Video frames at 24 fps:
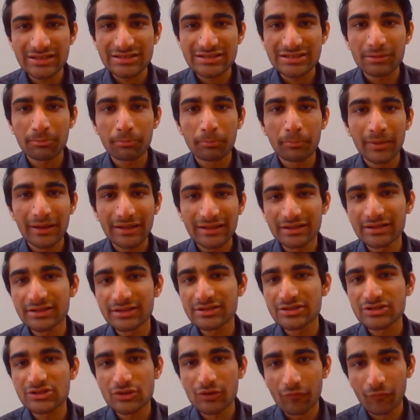some
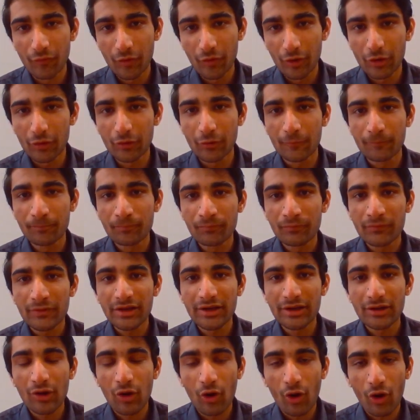methods to follow
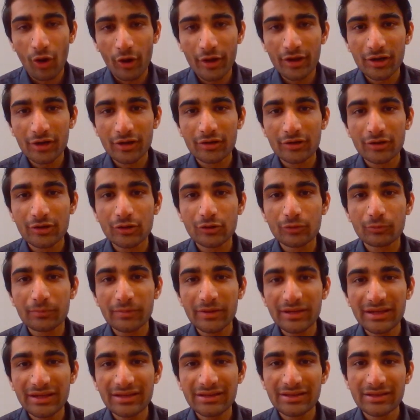in order to
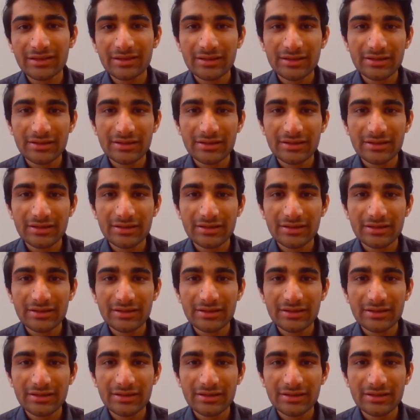be